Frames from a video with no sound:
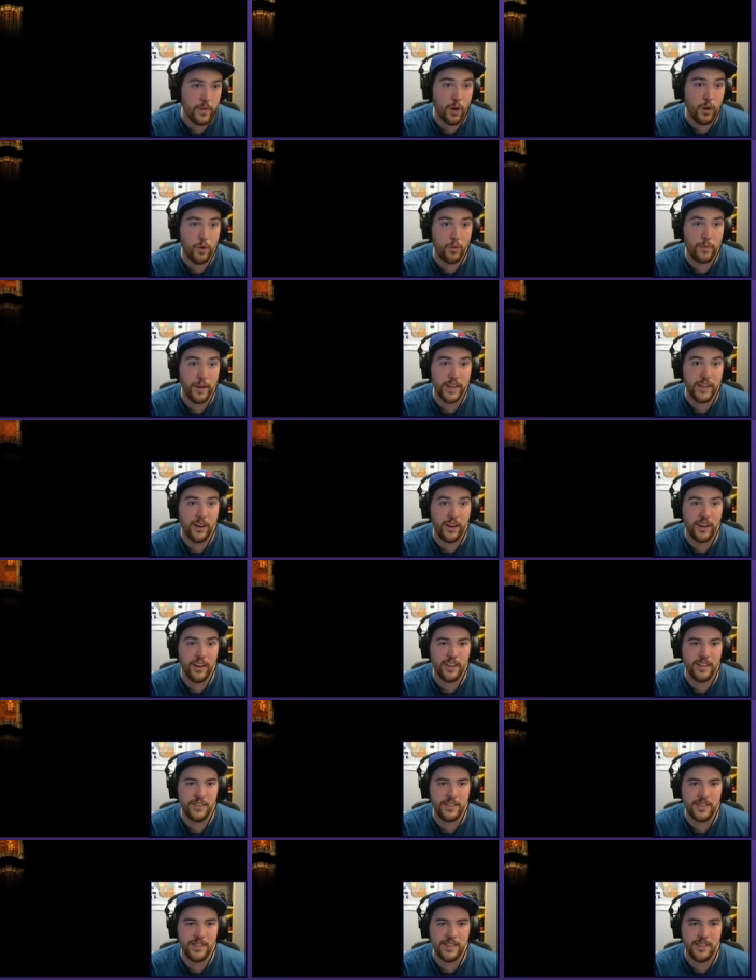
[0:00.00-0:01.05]
Oh my god,
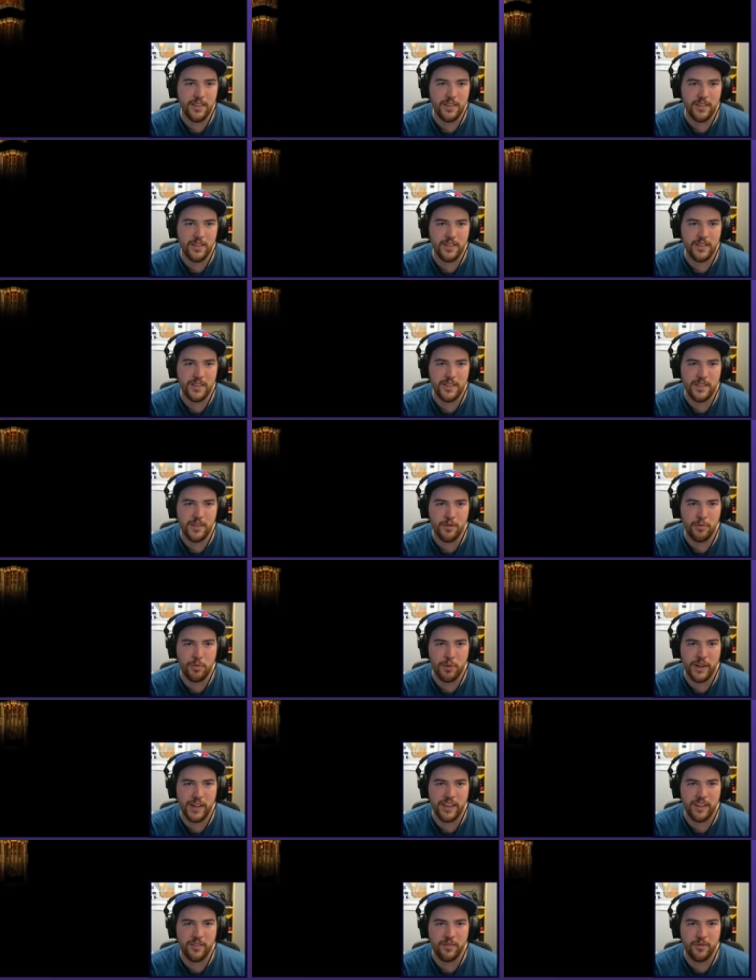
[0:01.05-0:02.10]
he's still, he's still
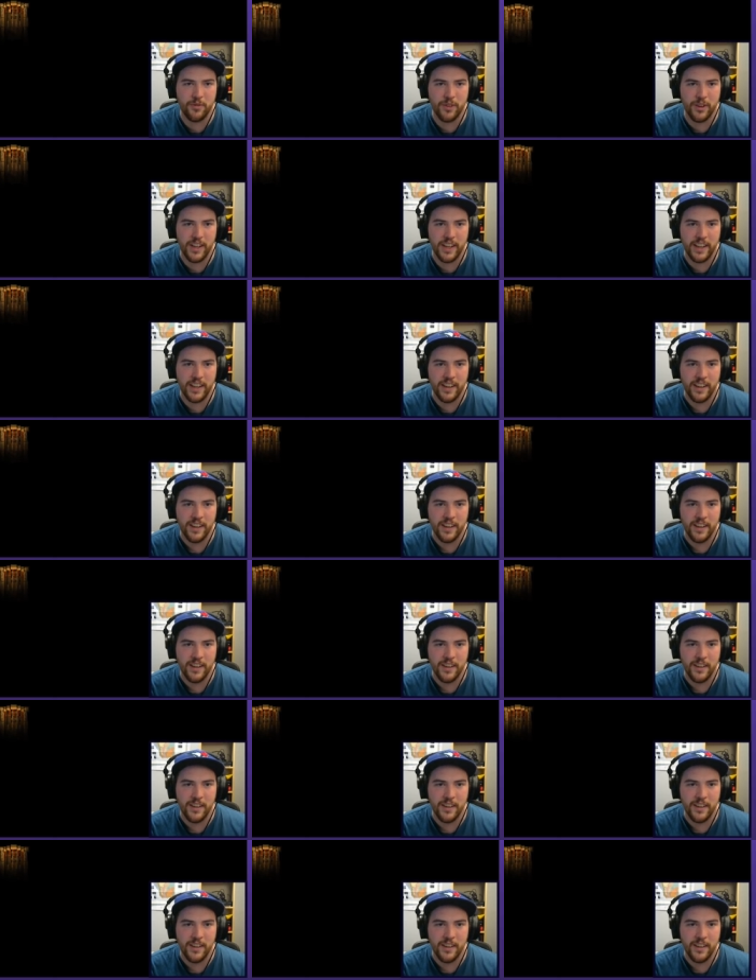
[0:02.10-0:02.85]
breaking free.